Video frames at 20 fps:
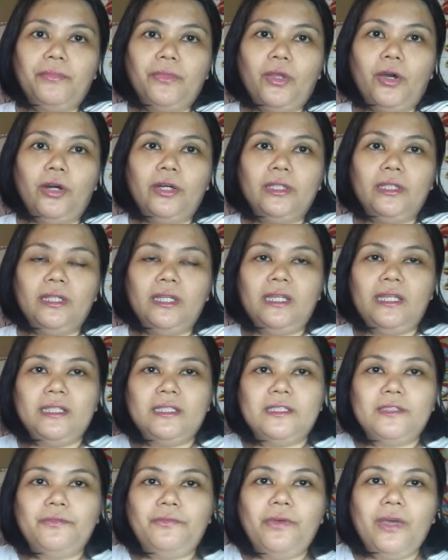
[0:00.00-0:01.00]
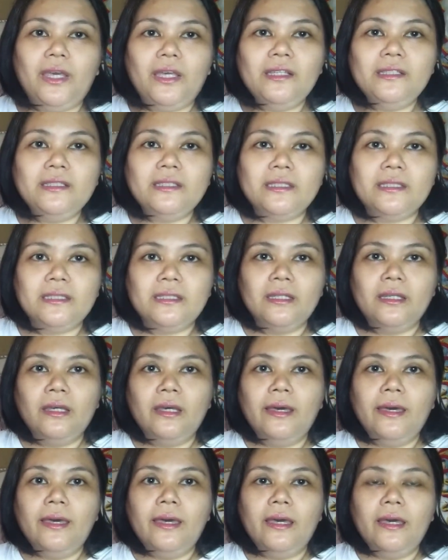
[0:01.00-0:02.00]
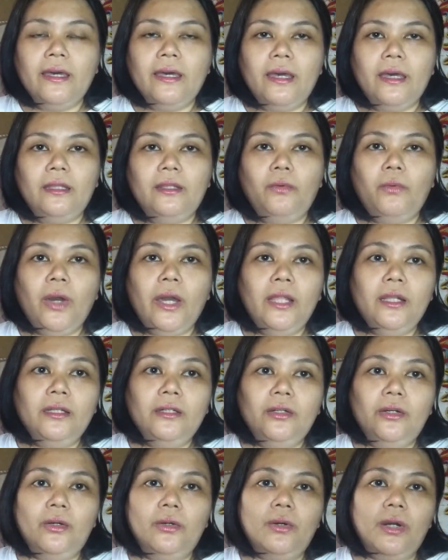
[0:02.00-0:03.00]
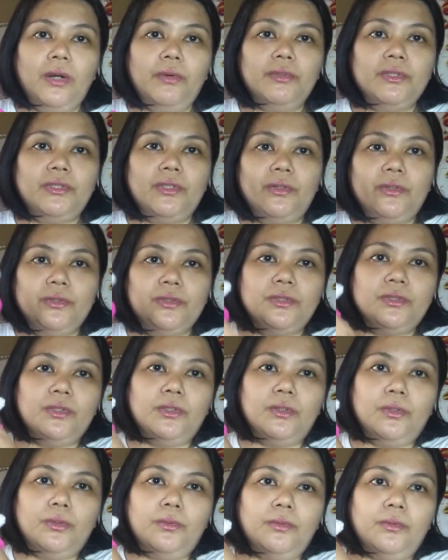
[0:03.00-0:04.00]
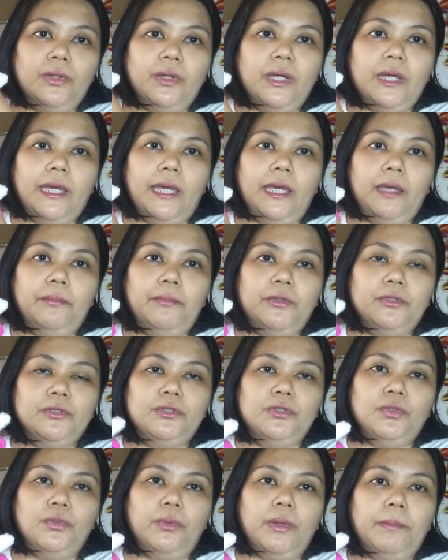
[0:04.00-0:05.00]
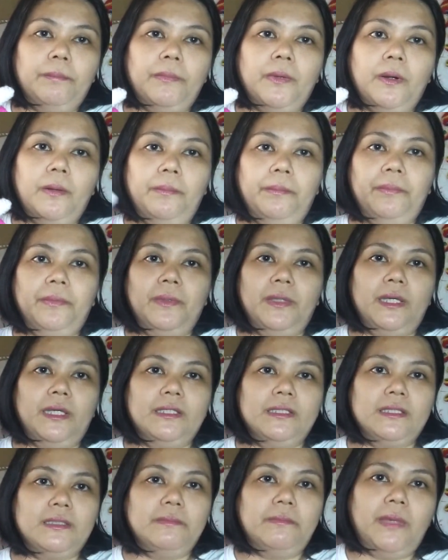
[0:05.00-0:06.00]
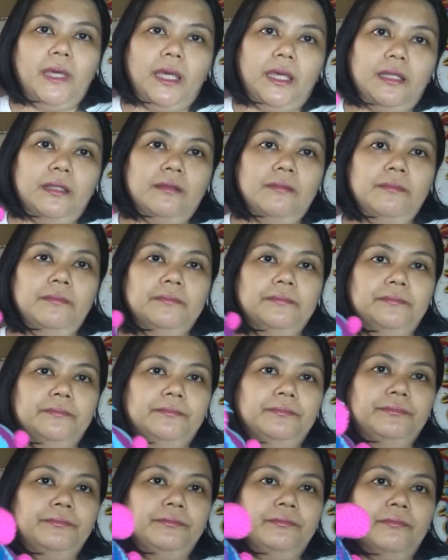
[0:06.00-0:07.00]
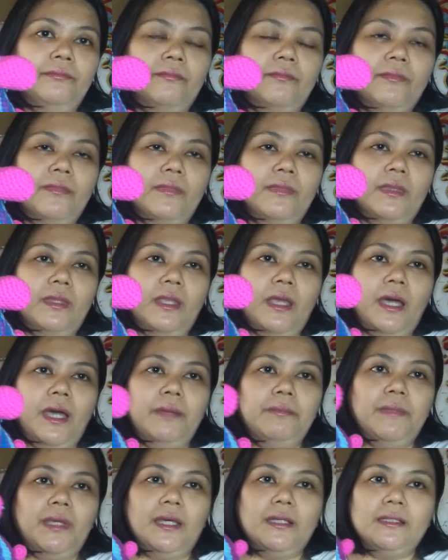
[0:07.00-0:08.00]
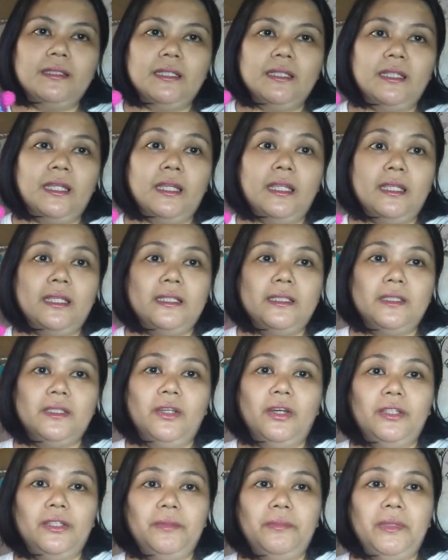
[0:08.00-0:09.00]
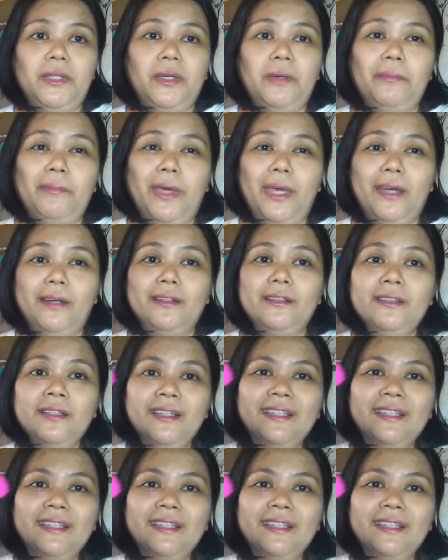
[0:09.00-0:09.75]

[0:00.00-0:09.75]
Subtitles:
on his face. And a while ago, I was also able to whip up his mane. I'm guessing that he's gonna be a male.